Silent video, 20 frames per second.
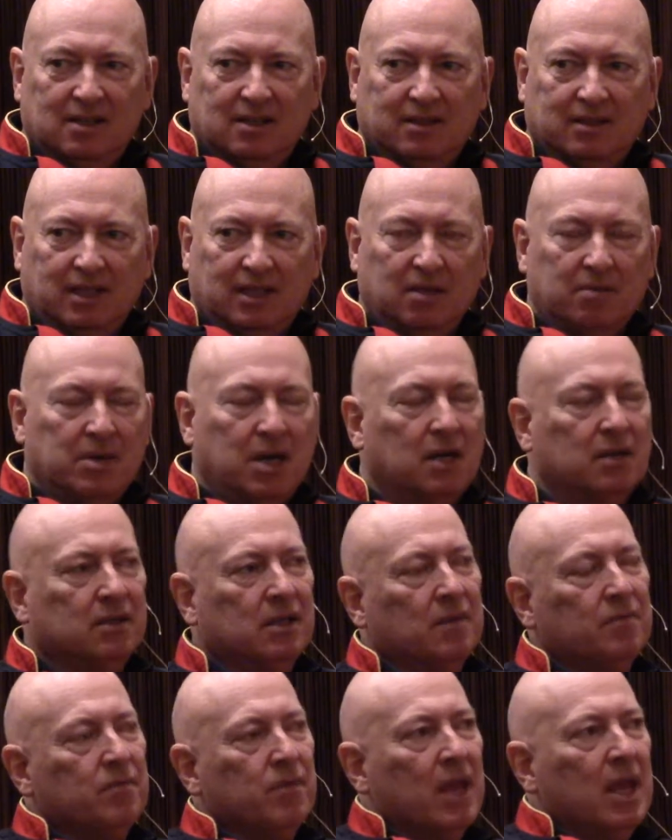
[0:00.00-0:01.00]
Think about
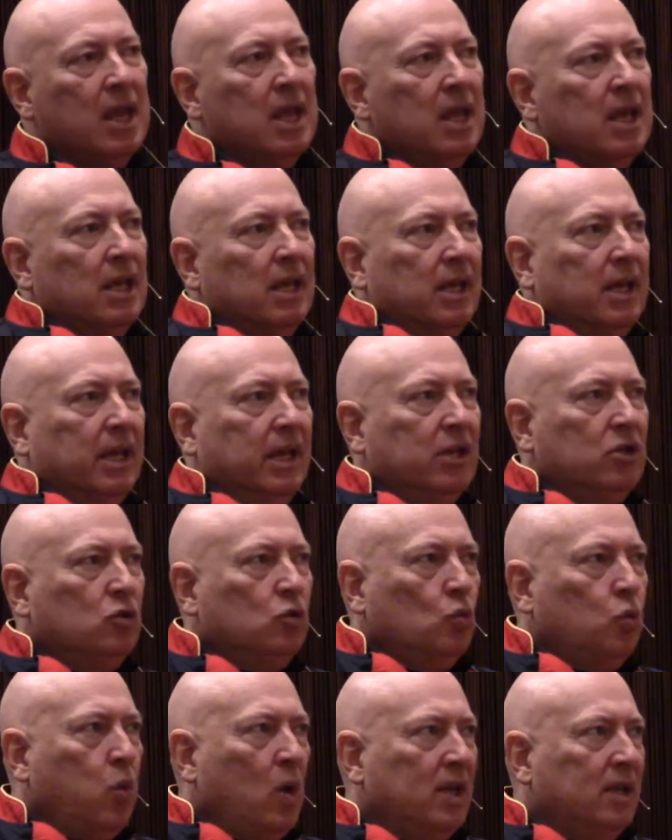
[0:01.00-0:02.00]
it. It's
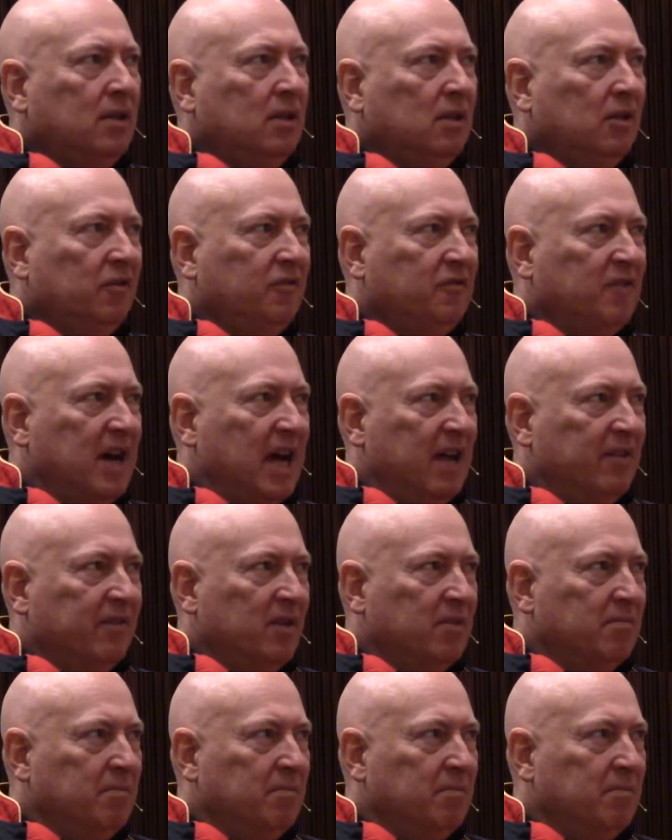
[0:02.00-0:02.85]
25